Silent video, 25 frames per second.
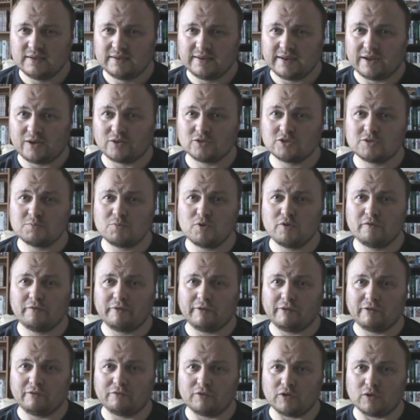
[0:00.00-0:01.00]
Now on to movie
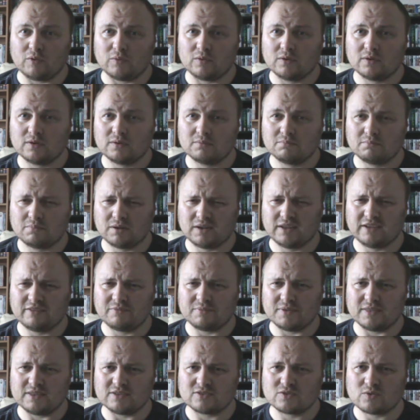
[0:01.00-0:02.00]
review. Believe
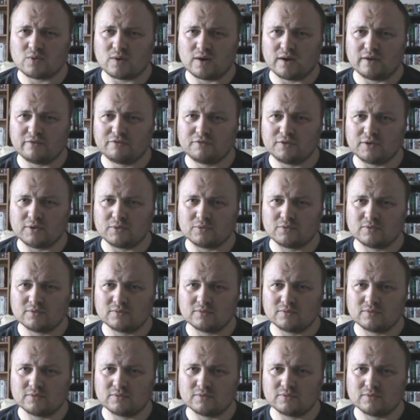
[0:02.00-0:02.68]
me, there's quite a few,